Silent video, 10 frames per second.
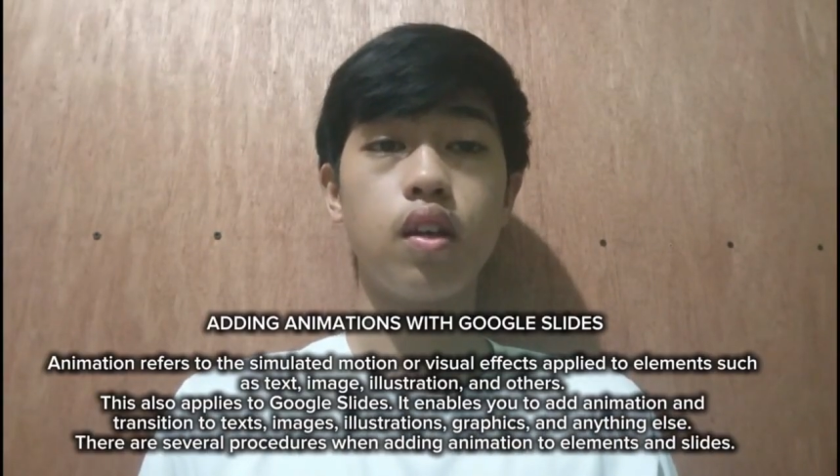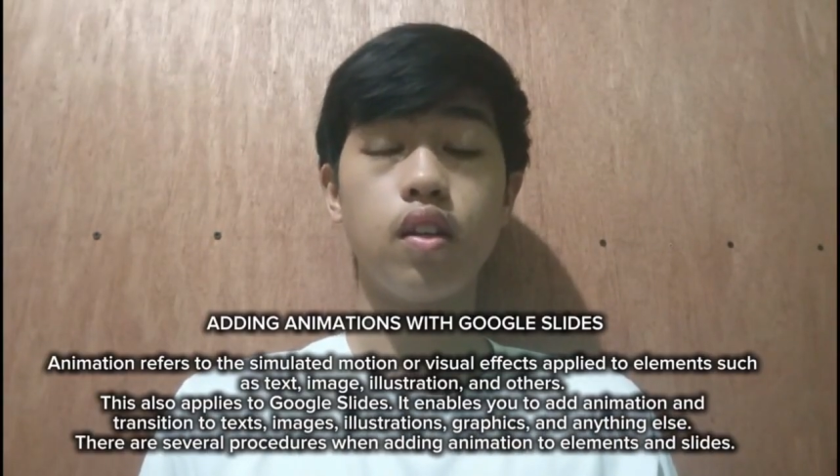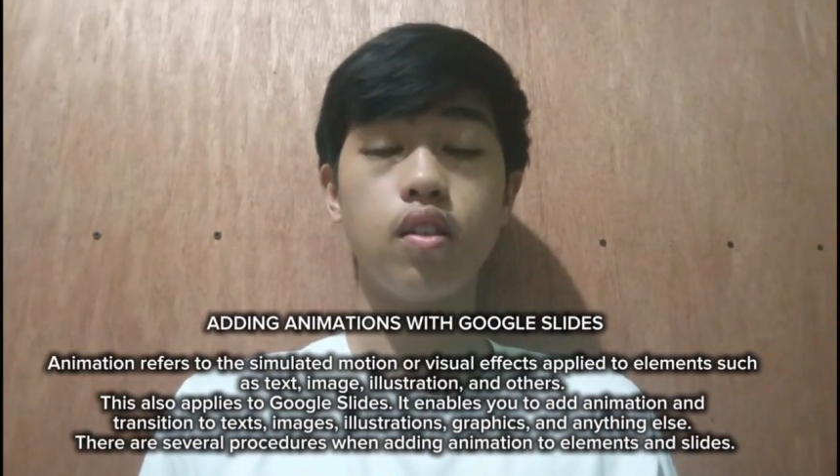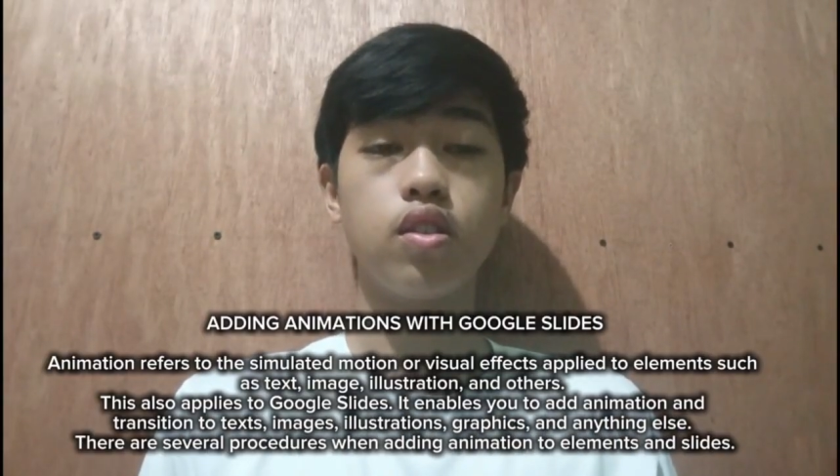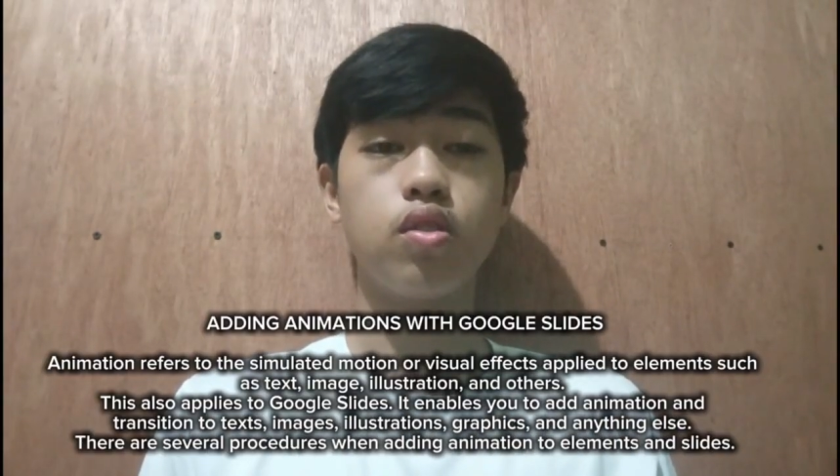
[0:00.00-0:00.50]

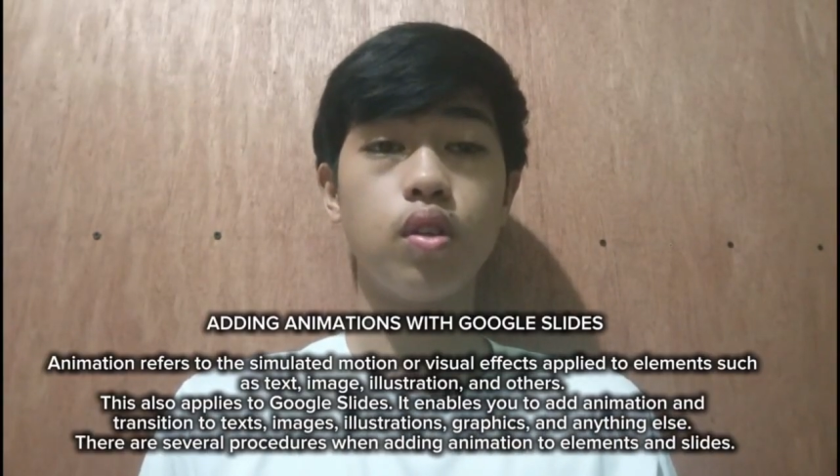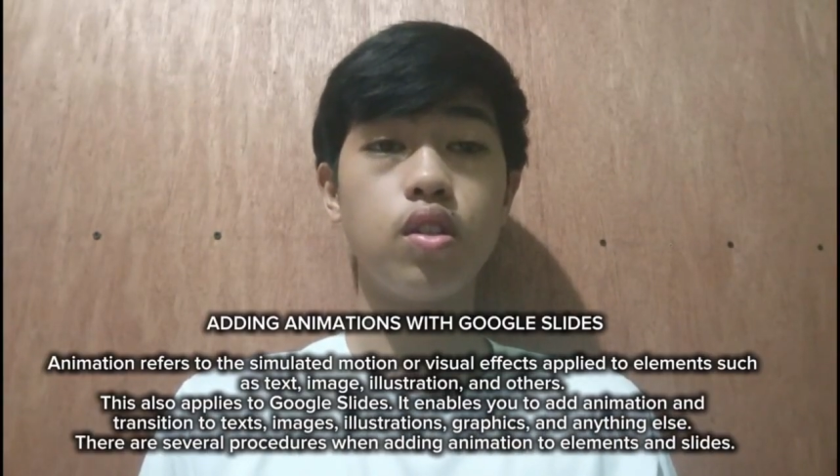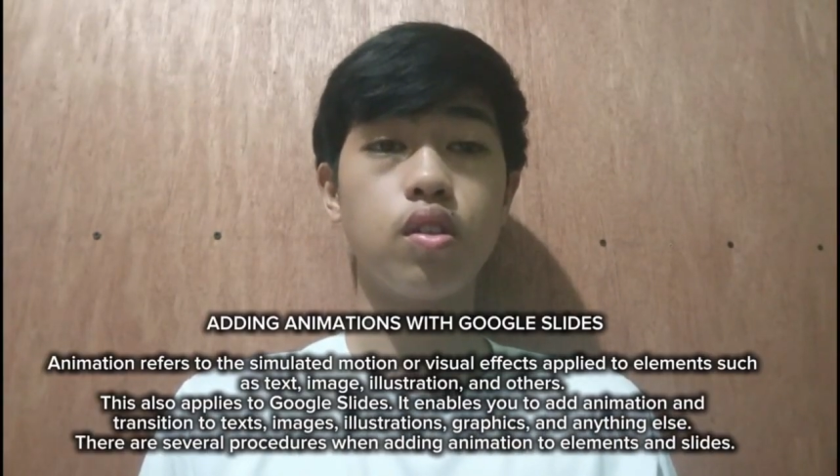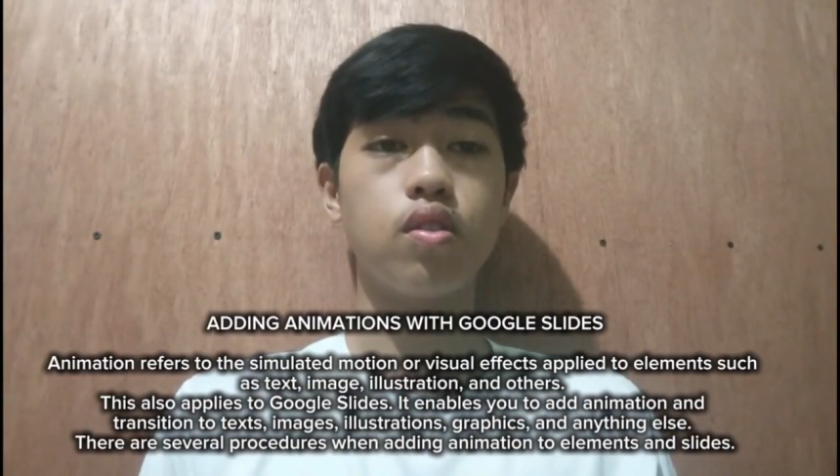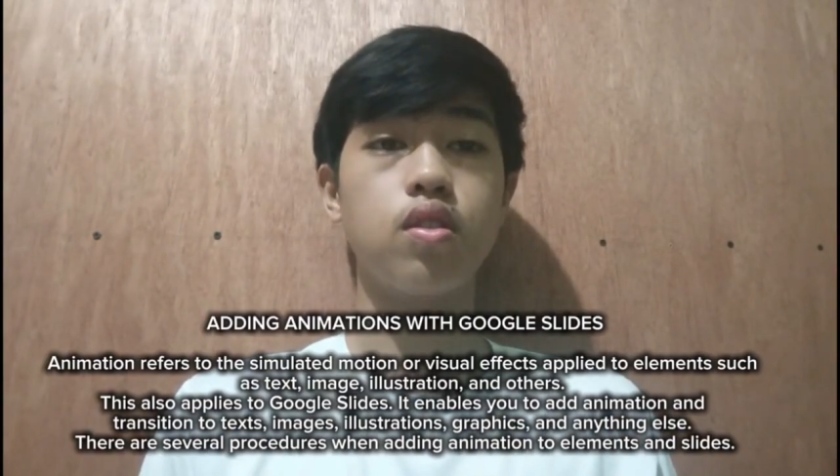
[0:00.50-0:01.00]

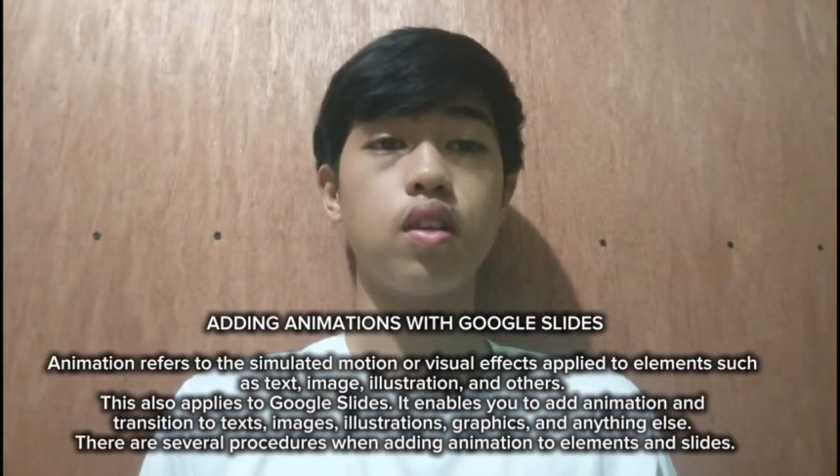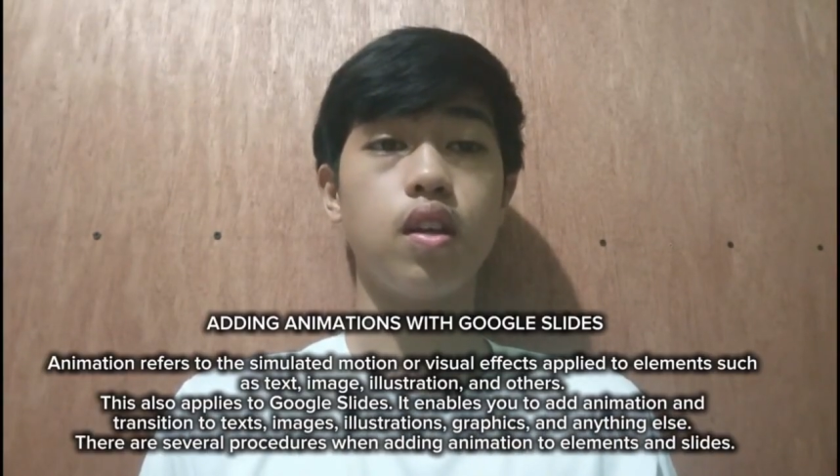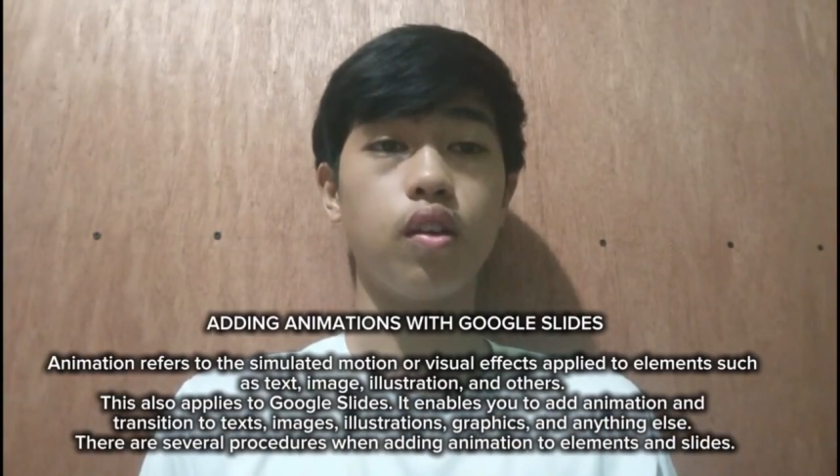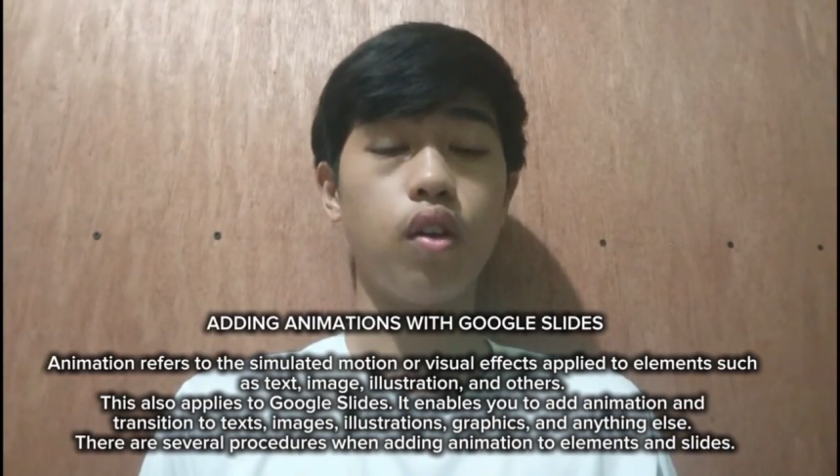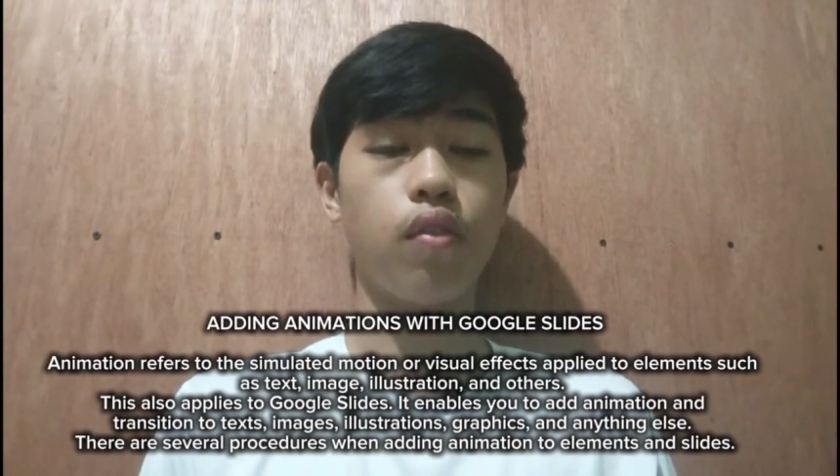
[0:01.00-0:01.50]
illustrations,
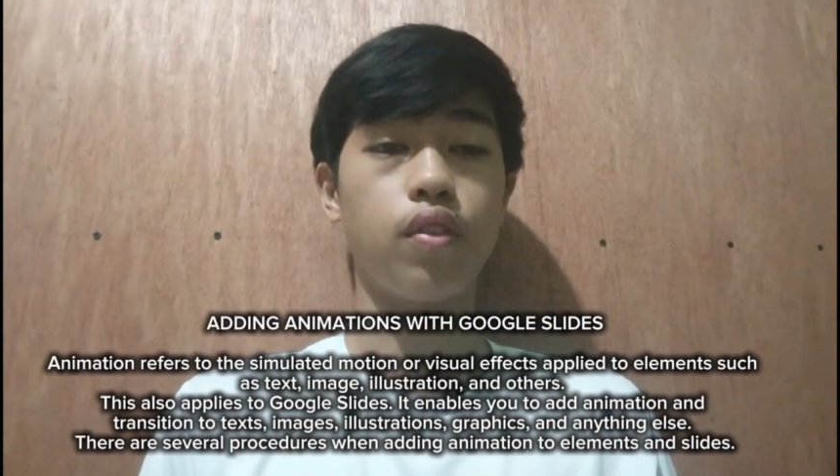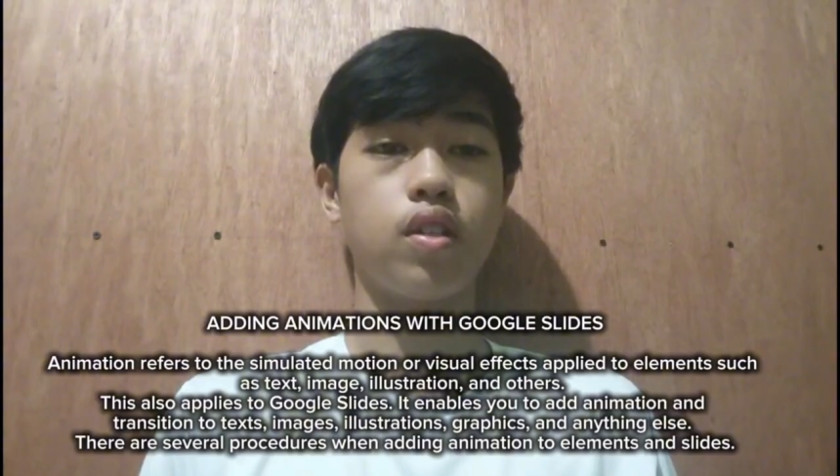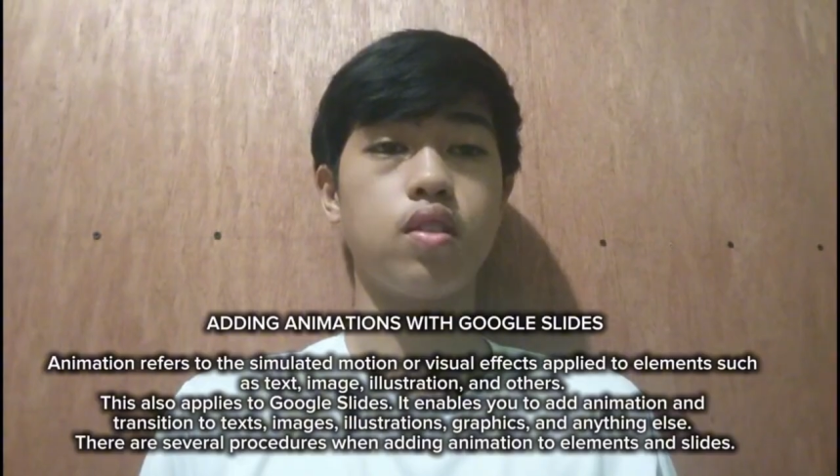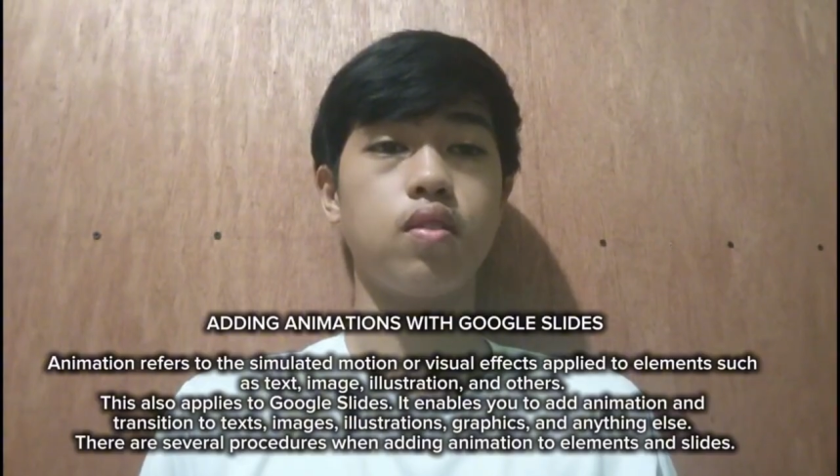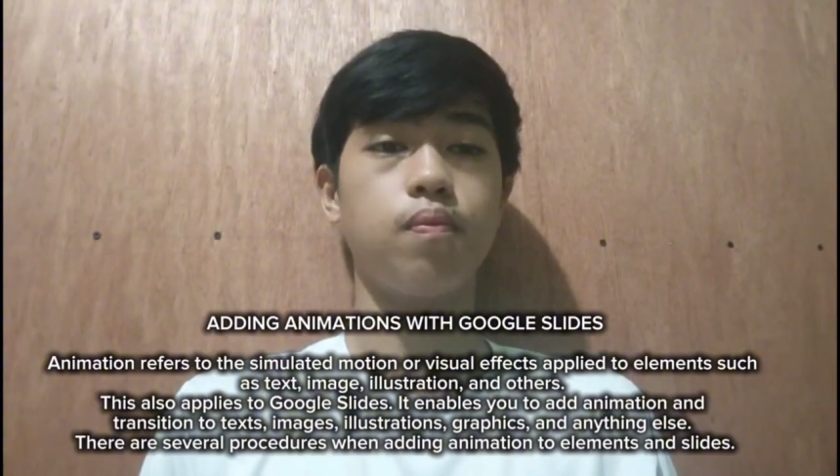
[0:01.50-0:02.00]
and graphics.